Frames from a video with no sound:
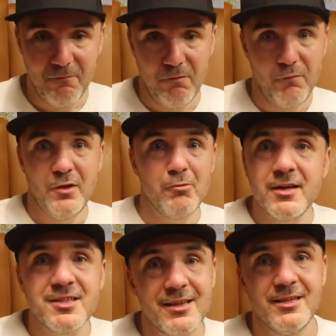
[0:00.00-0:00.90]
for the
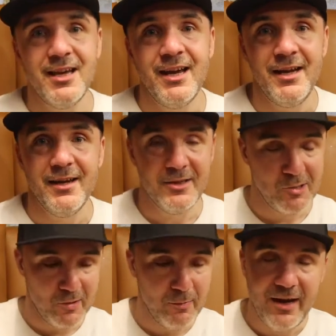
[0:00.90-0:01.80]
rest of the day and
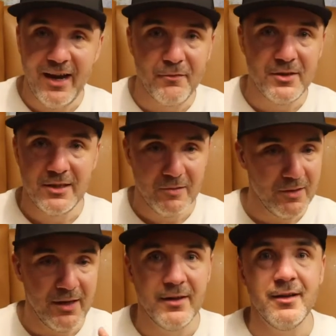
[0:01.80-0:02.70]
talk about every
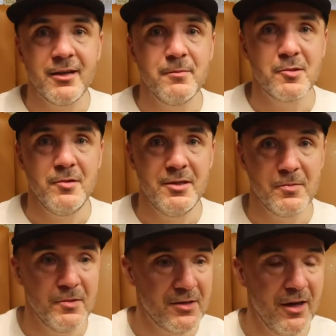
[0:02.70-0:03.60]
single learner that comes through
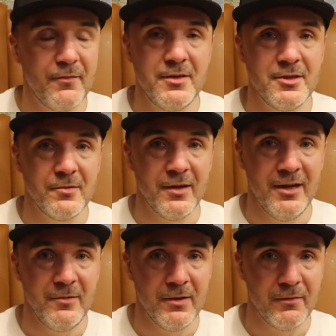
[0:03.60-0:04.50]
these walls that I've
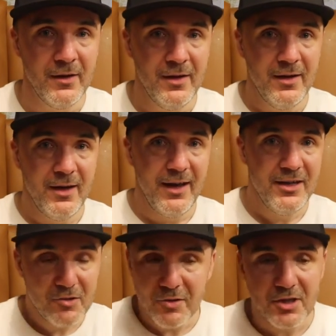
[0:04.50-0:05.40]
integrated with.
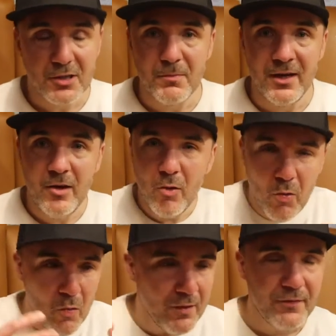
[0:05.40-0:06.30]
And it's not just me,
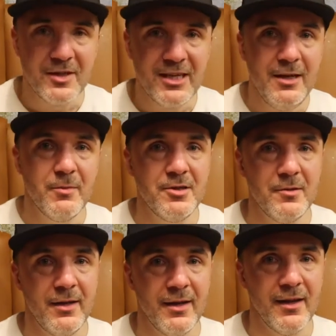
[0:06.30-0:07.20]
all of the team are
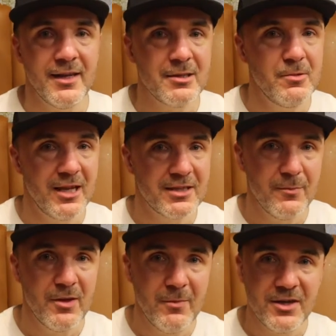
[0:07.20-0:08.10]
doing that. That's
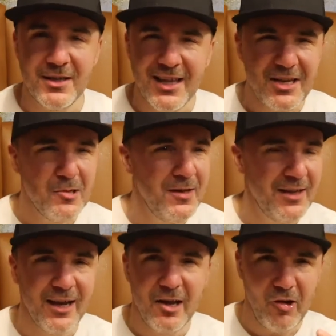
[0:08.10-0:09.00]
some of the magic. They're
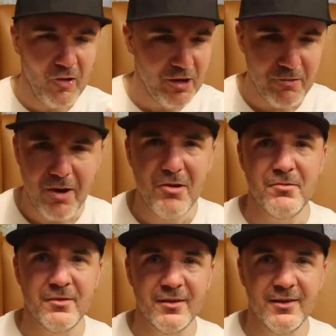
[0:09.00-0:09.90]
doing that on their
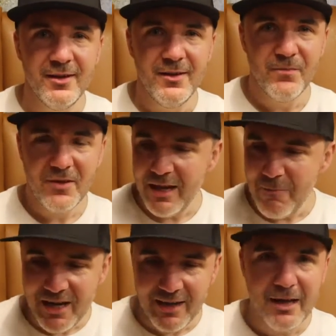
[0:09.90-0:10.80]
own. They're
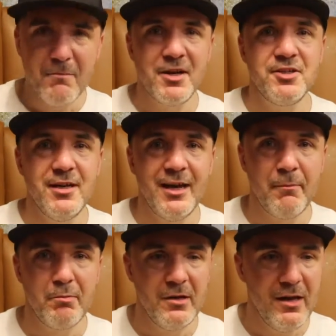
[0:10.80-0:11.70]
making that magic
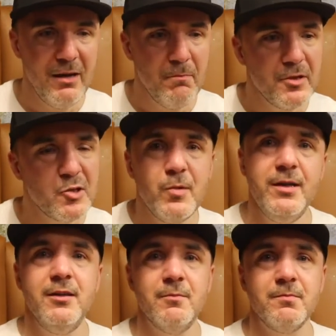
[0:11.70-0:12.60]
happen in
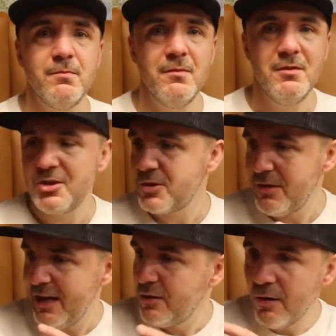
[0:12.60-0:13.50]
between them,
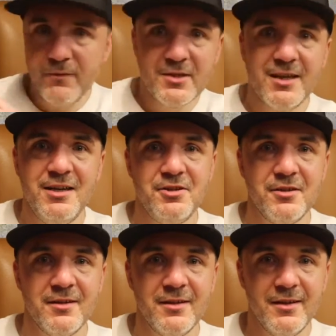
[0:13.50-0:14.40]
just in
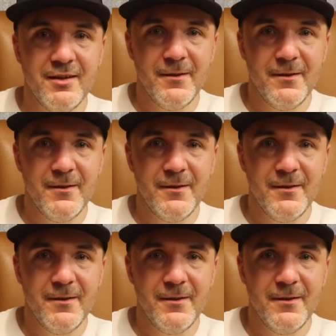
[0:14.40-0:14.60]
conversation.